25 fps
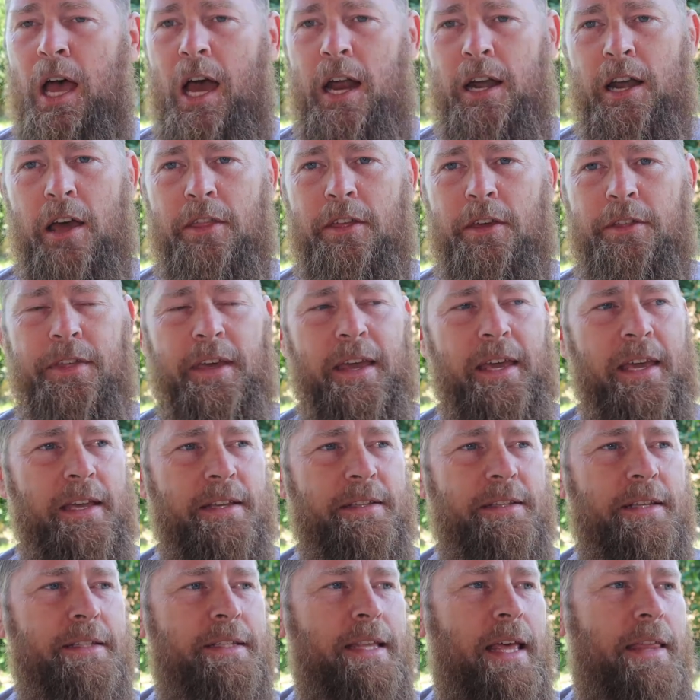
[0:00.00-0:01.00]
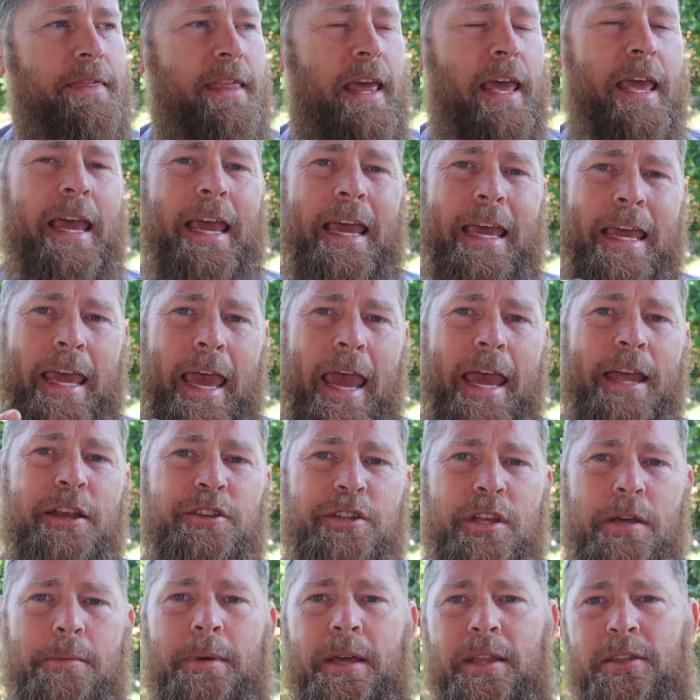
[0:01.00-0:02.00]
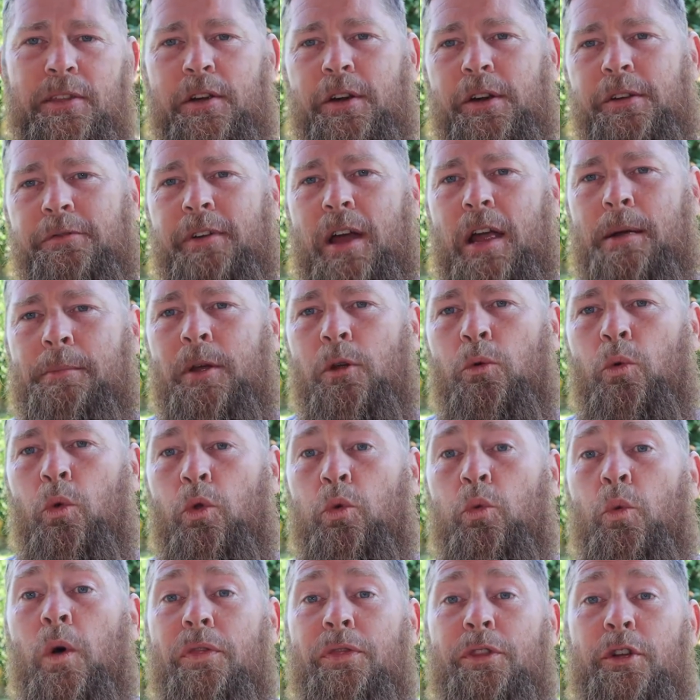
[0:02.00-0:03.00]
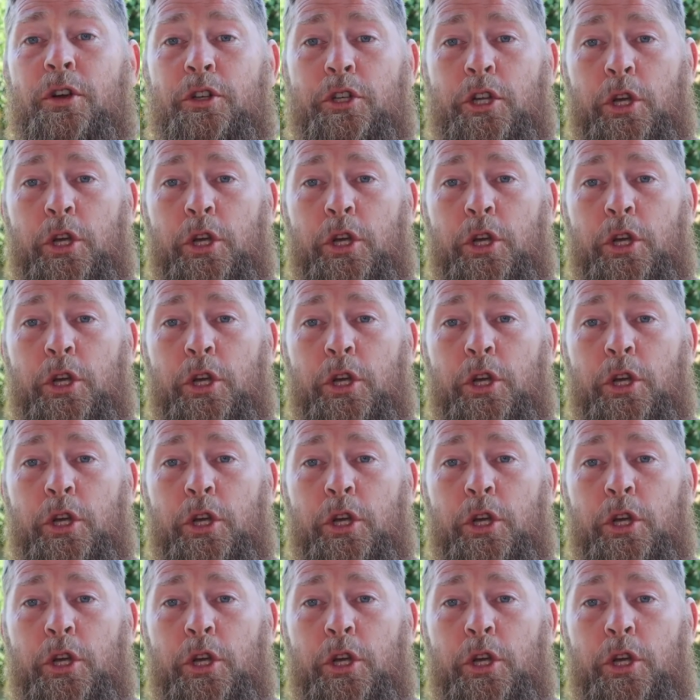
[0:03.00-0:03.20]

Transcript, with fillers: Another thing is is that they engage them in their environment with what they're